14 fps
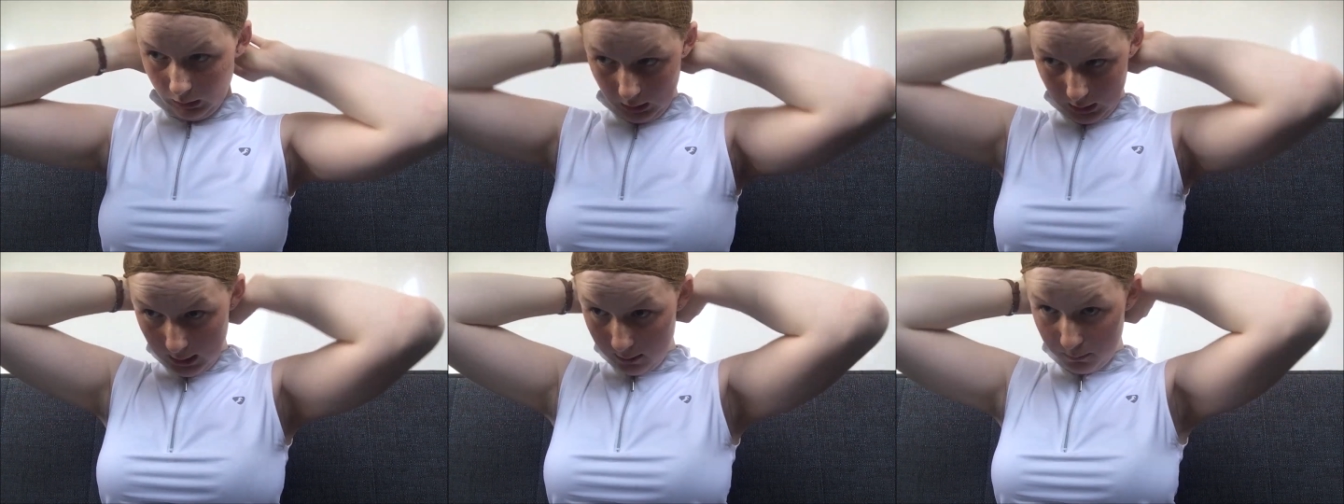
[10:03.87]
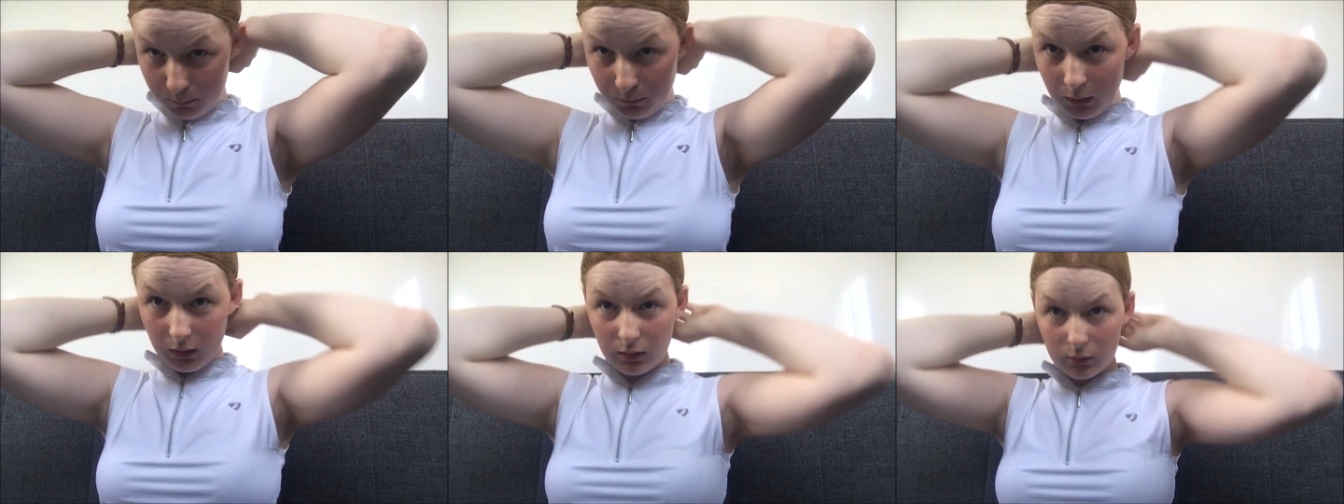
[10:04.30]
Um,
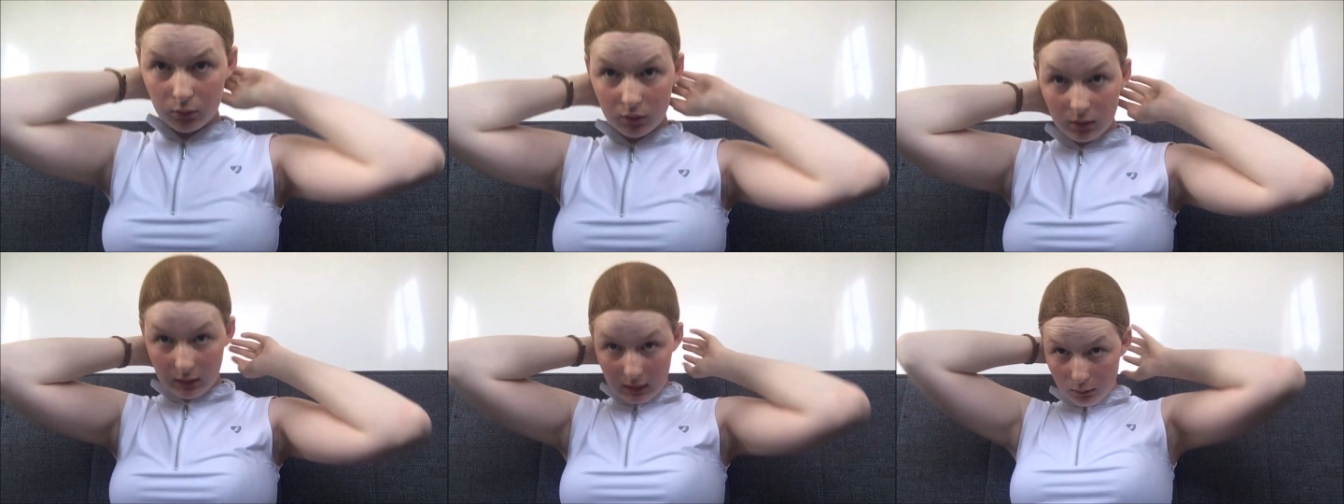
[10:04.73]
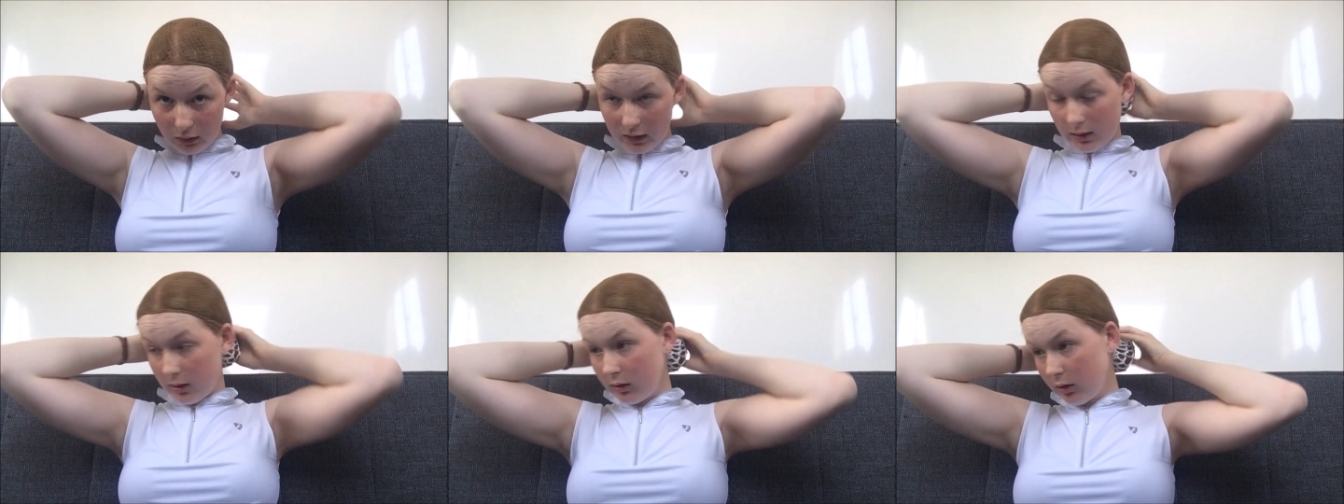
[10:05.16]
and I also keep
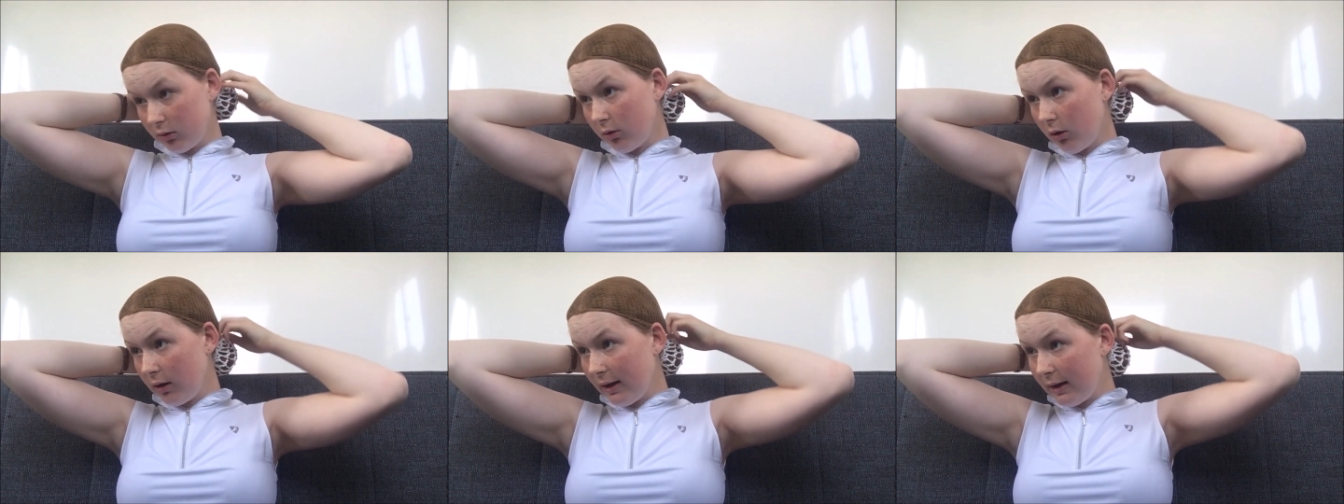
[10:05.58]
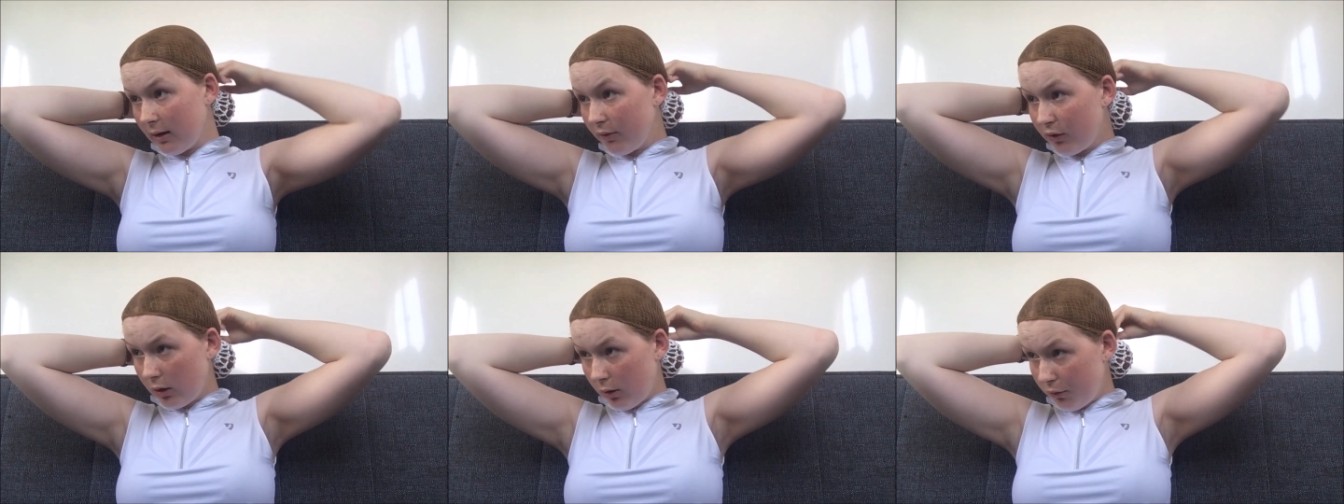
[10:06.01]
thinking there's not a
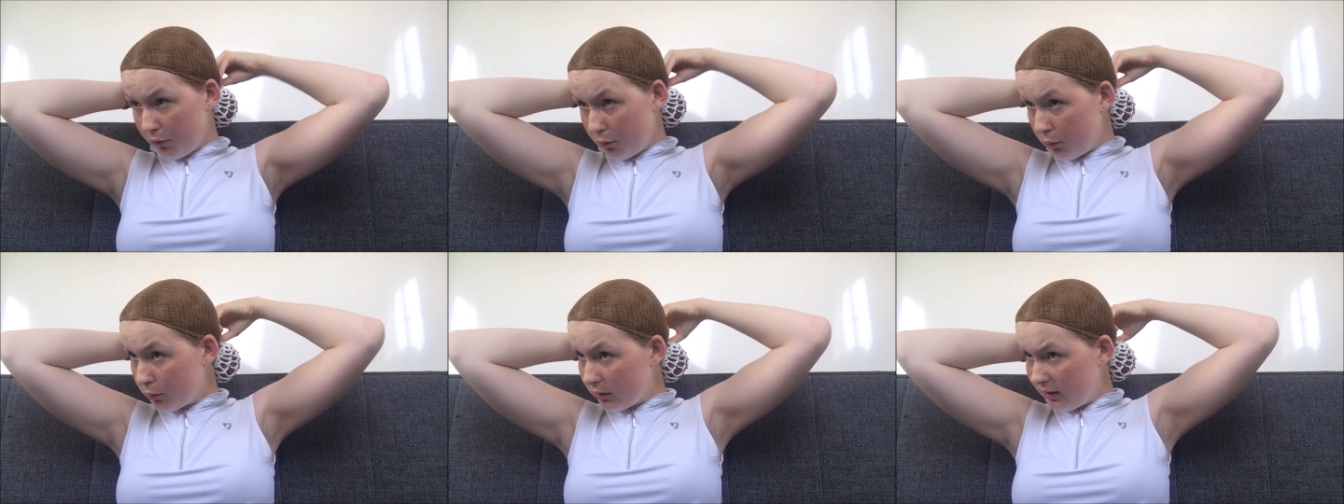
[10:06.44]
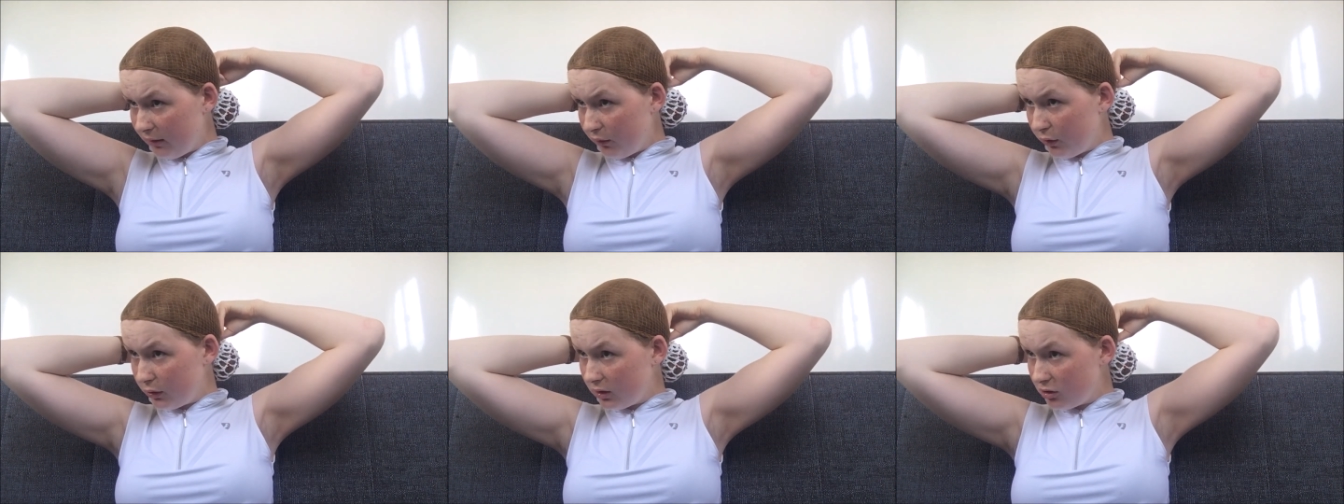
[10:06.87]
hell of a lot of horsey
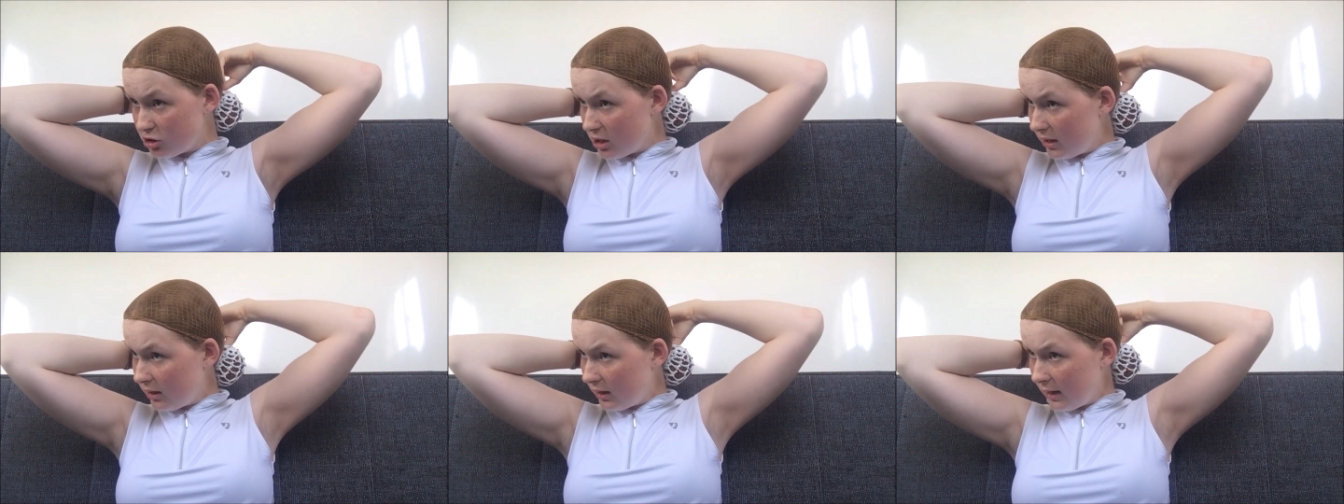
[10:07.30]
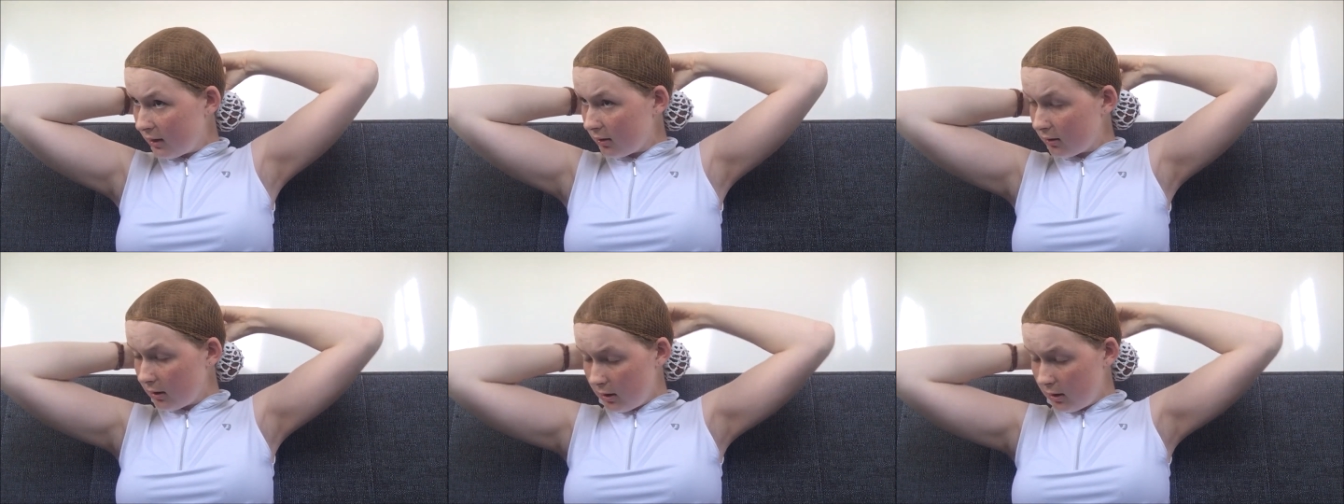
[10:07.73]
footage in this.